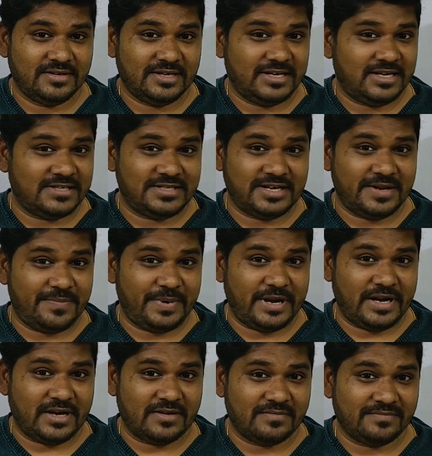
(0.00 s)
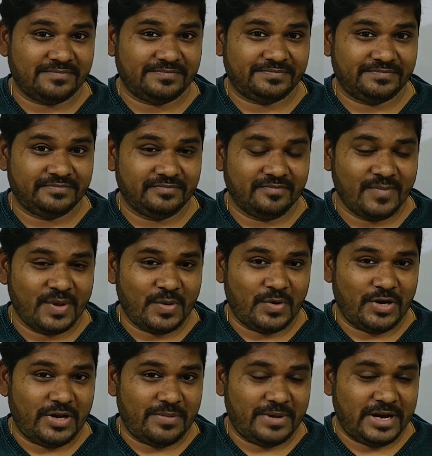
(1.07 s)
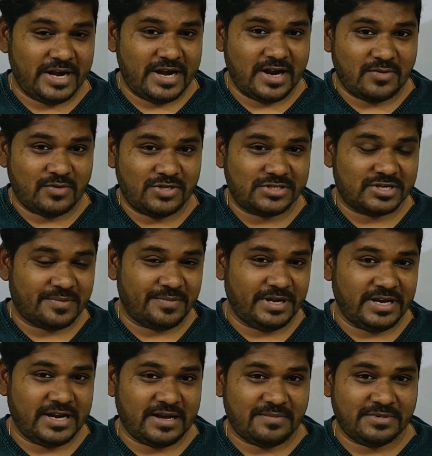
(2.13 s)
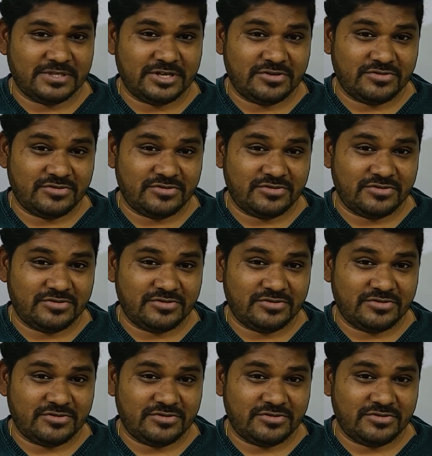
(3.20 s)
It doesn't depend. Whenever in doubt is coming in capacitor,